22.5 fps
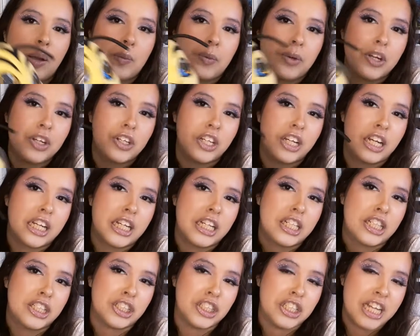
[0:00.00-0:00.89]
I wish
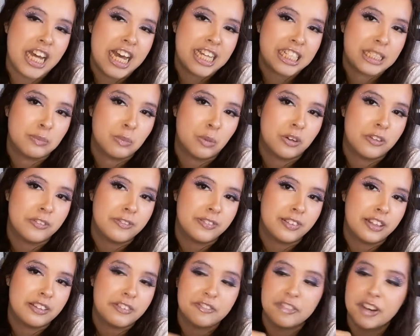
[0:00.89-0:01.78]
is she has more
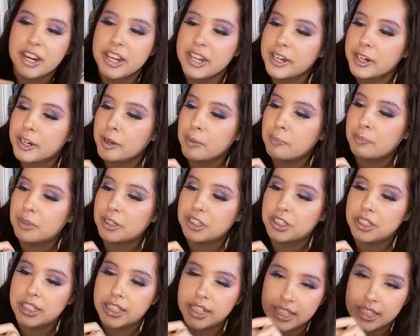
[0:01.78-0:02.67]
fluff right here, but she